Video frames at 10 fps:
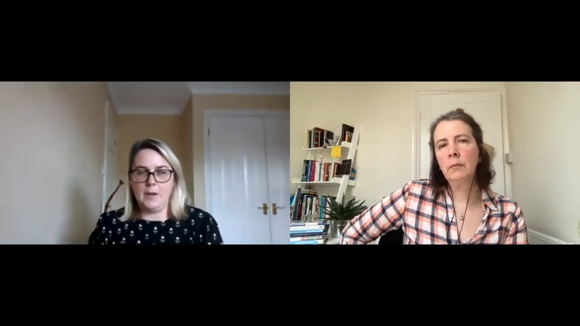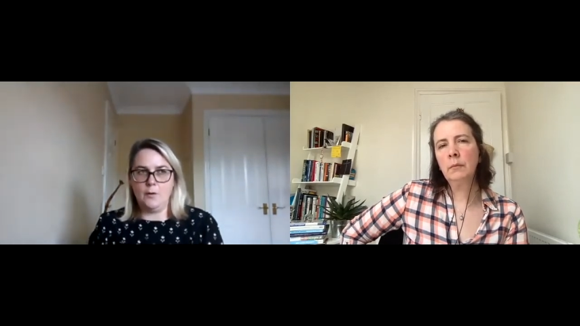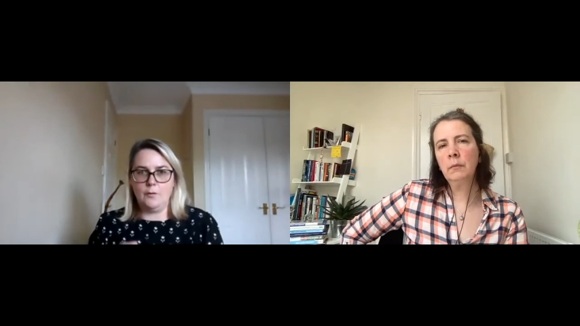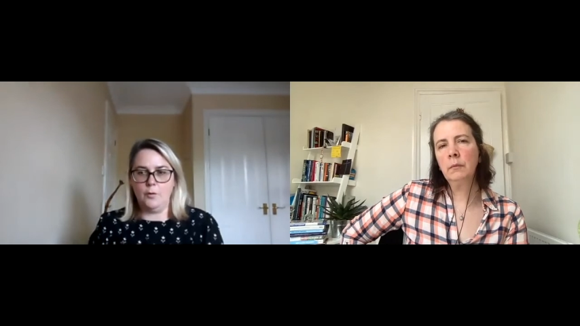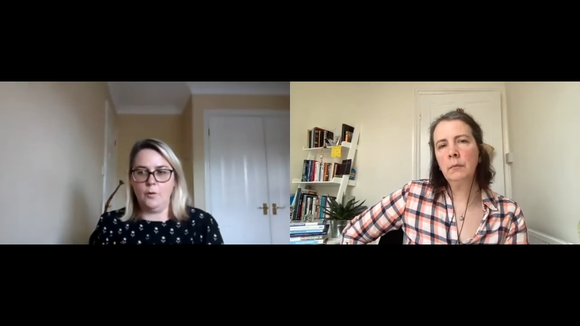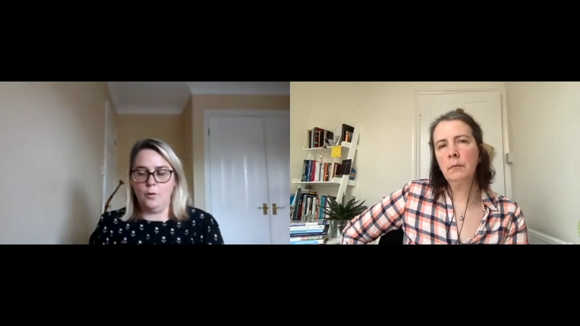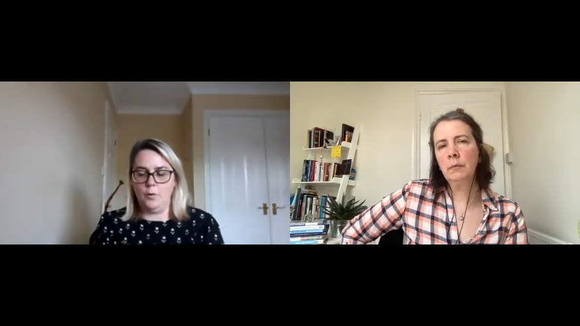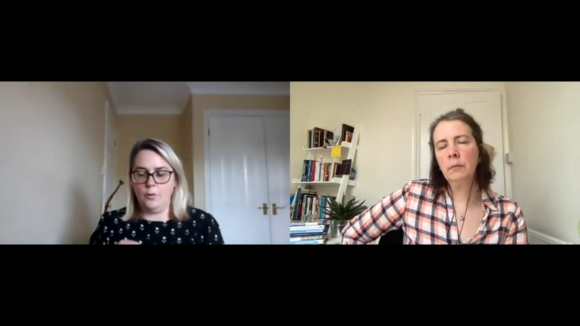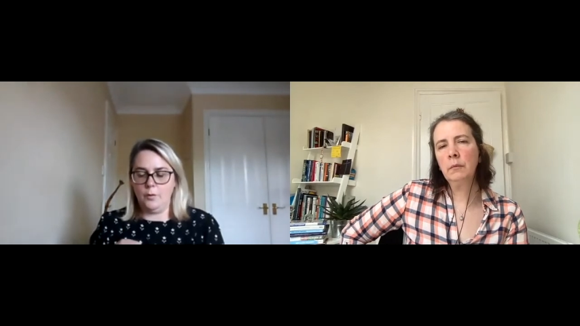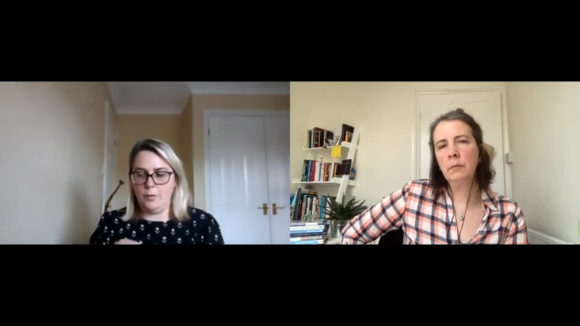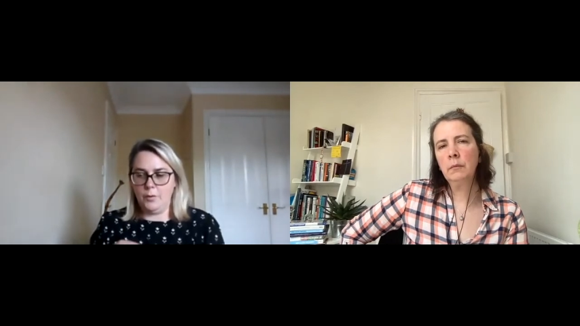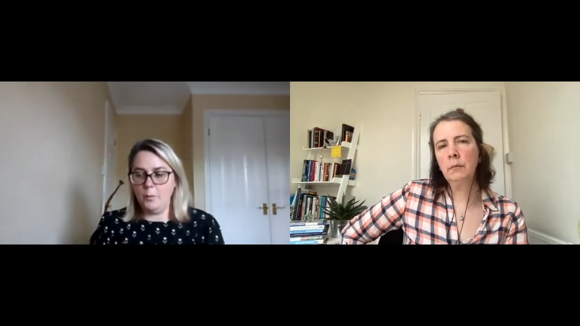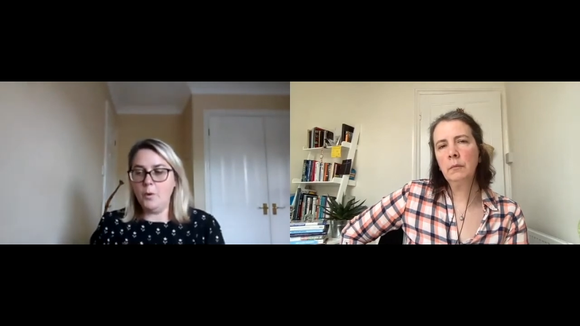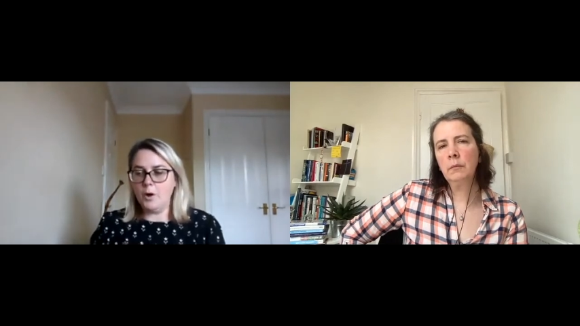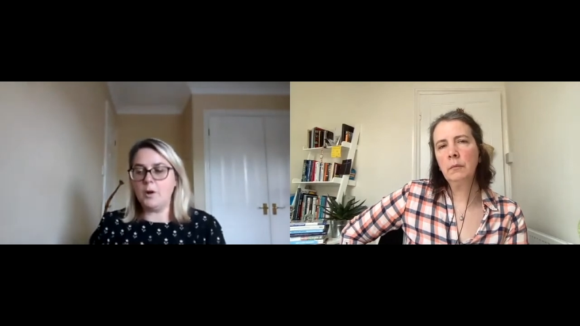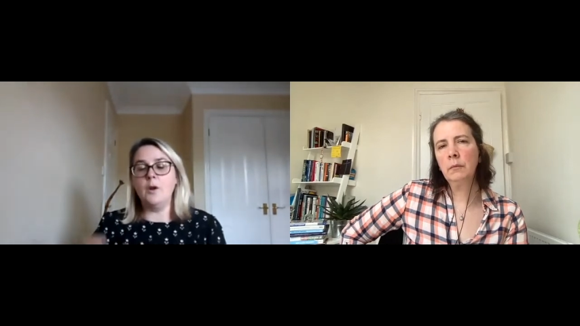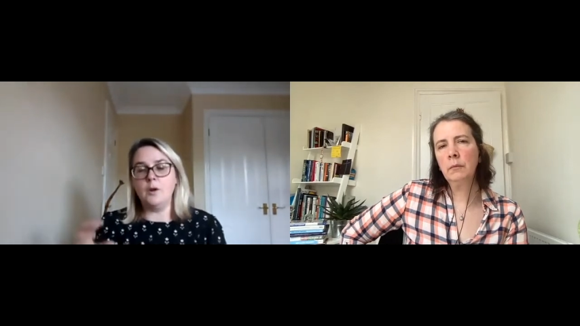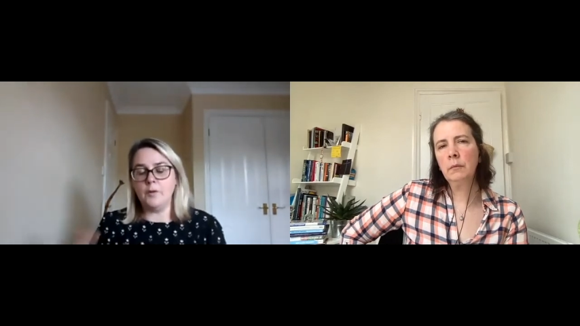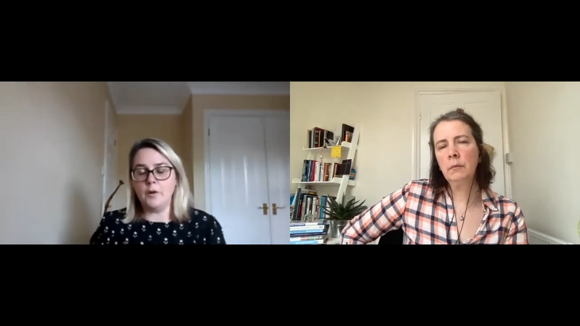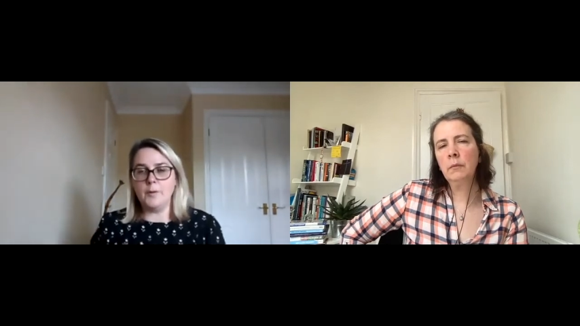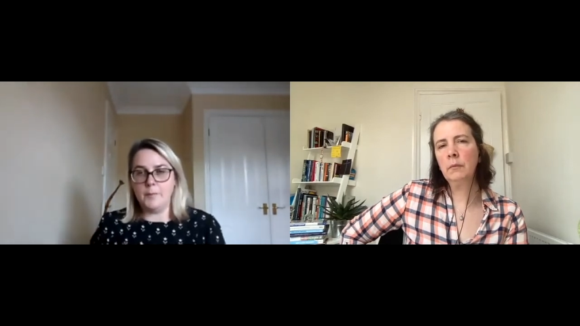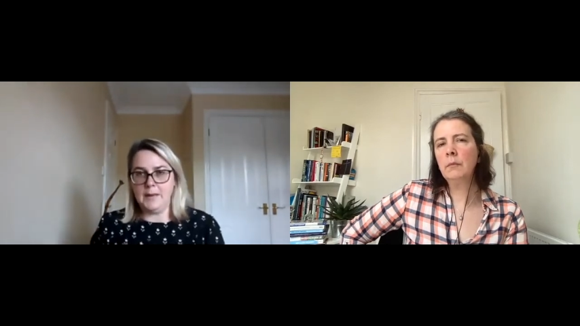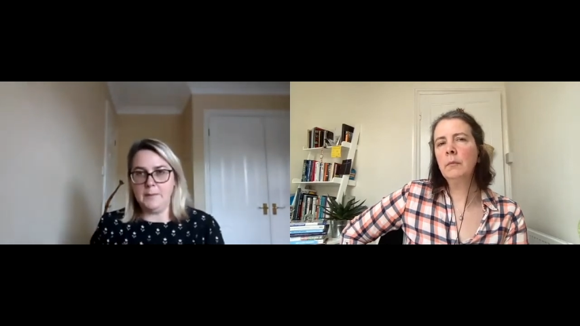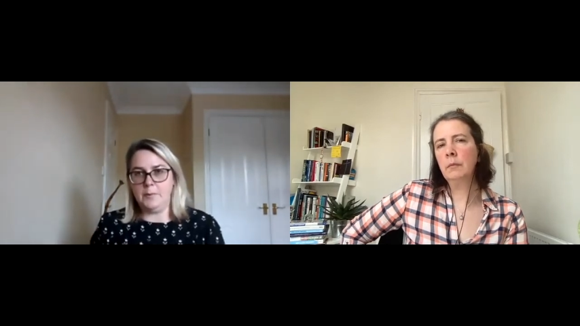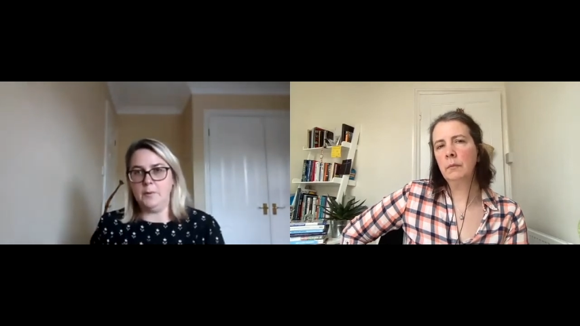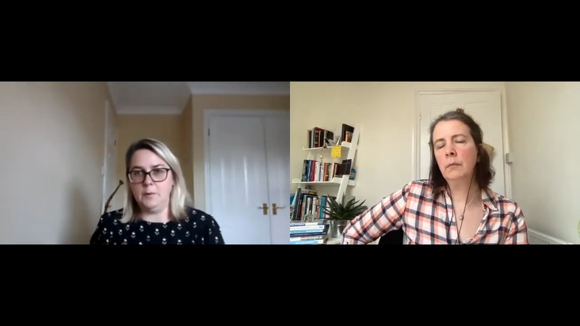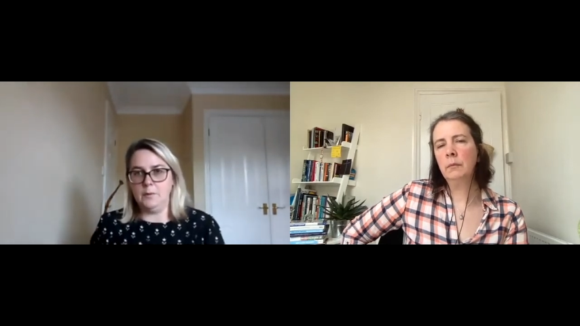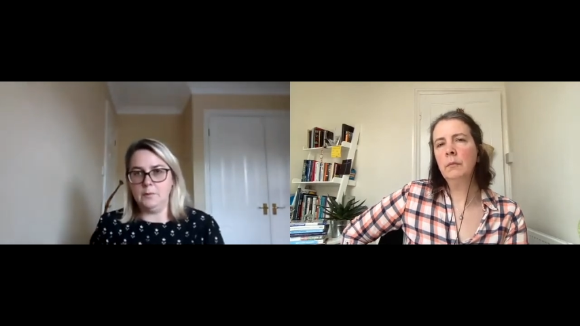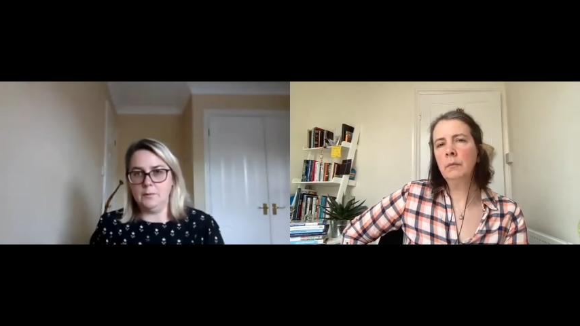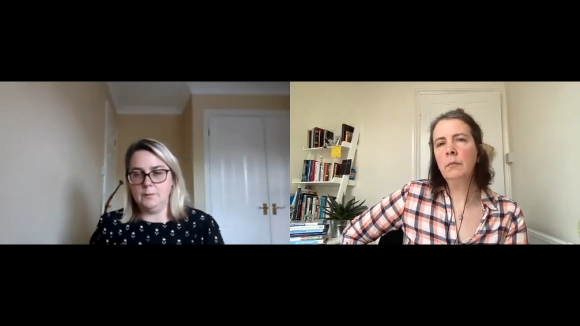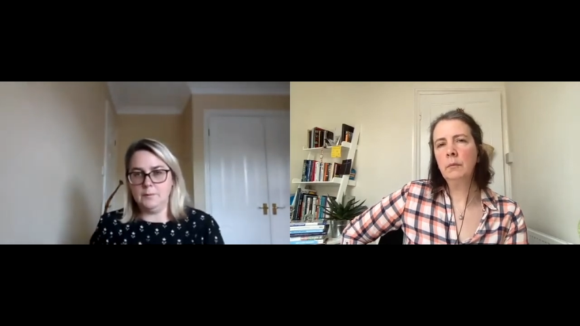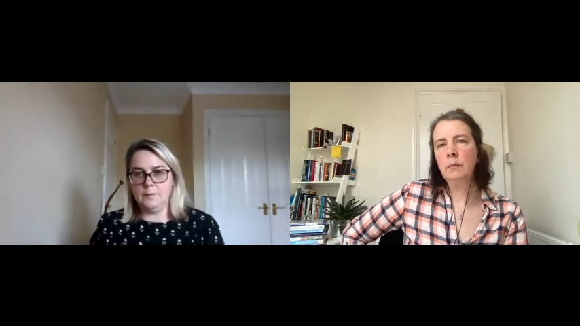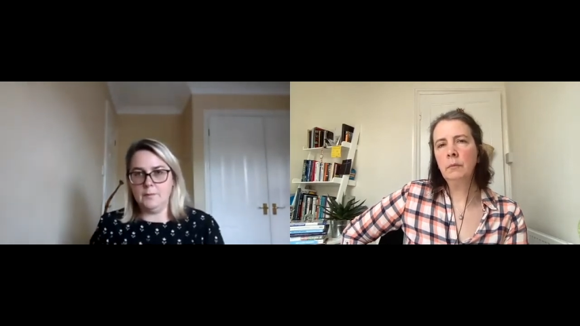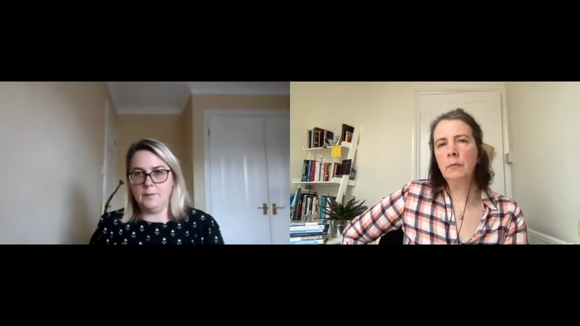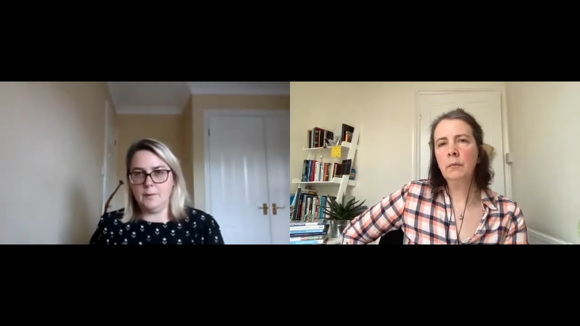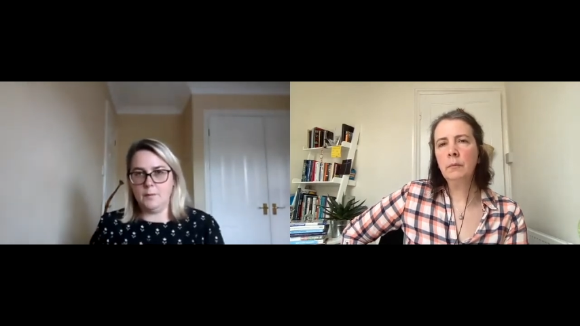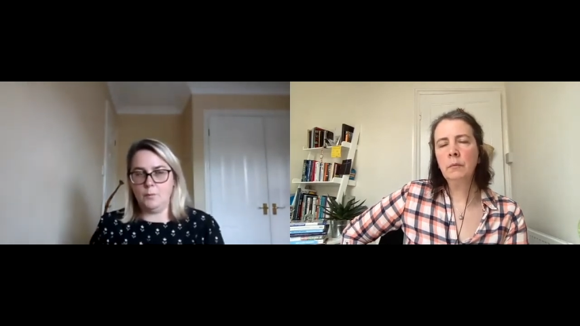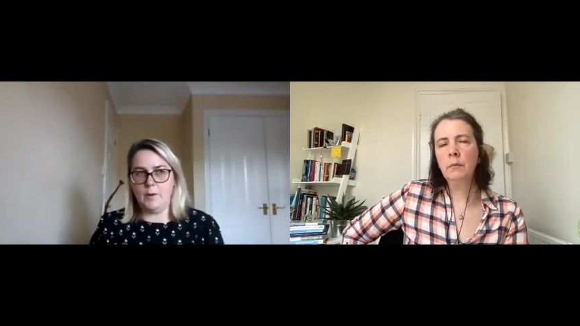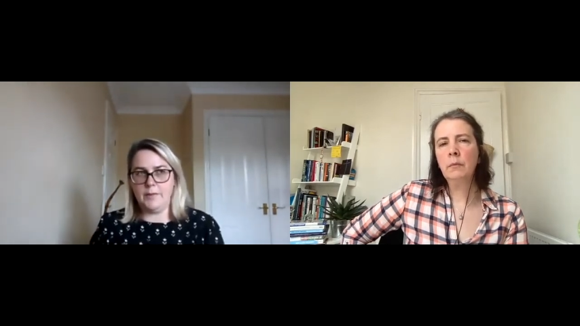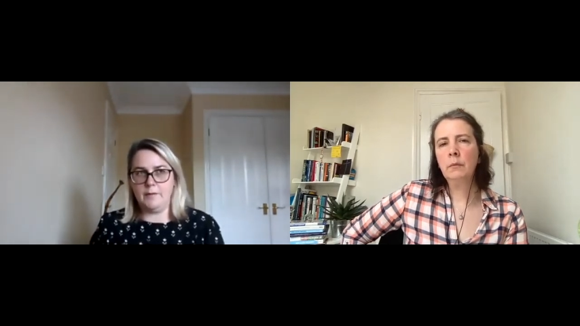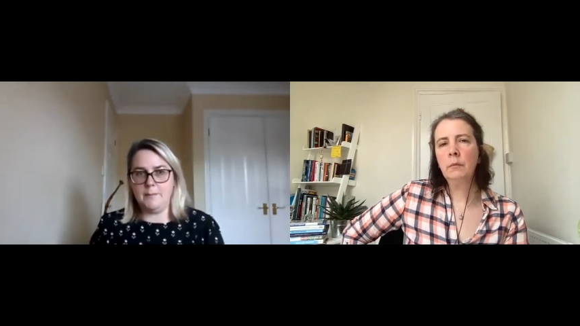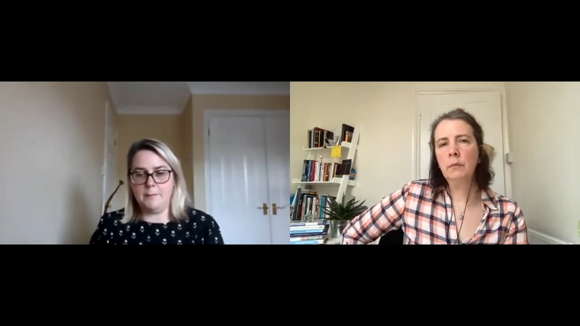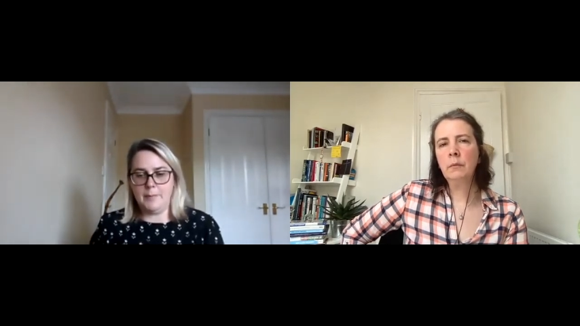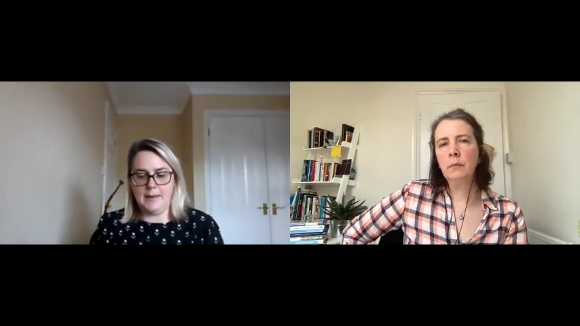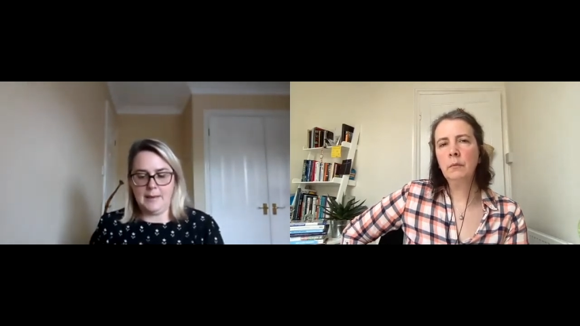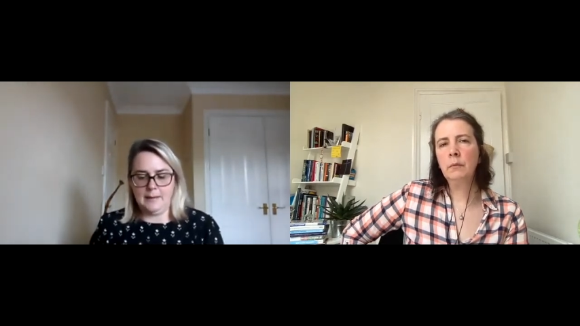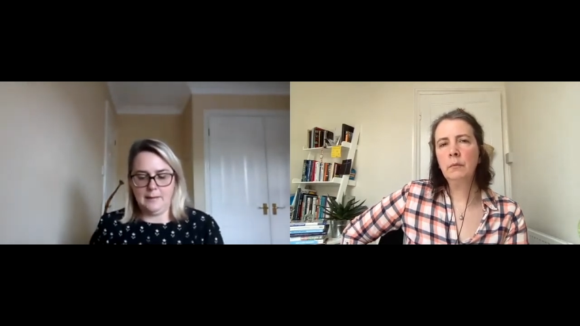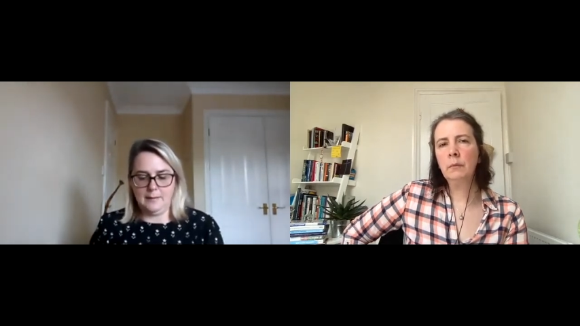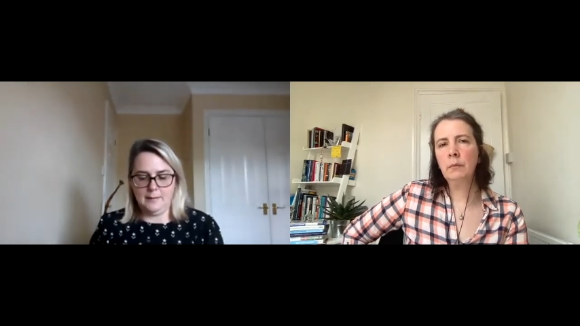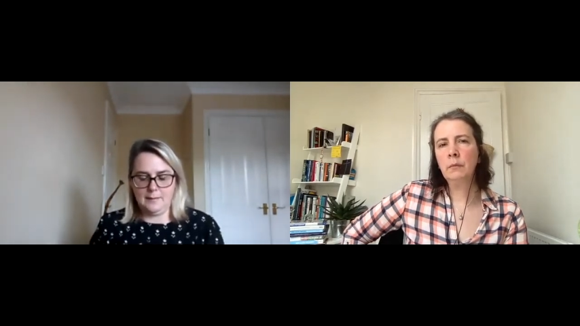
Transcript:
Speaker 1: for the workload of other people, whether it be,